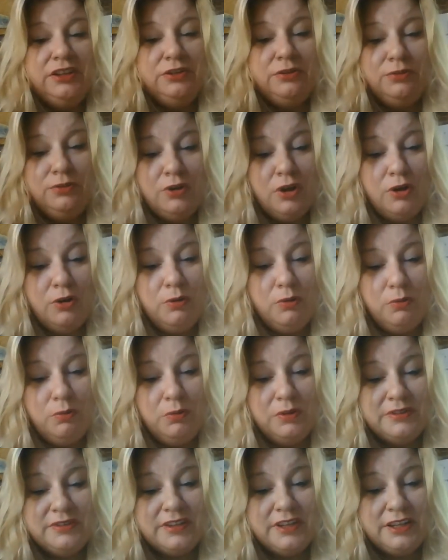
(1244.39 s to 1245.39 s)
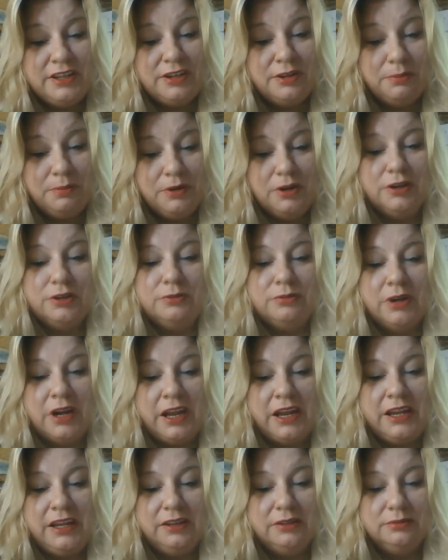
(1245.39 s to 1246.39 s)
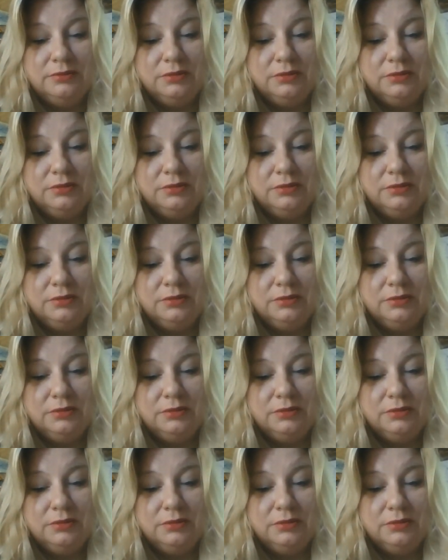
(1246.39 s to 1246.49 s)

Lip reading: you know what's in the book, right?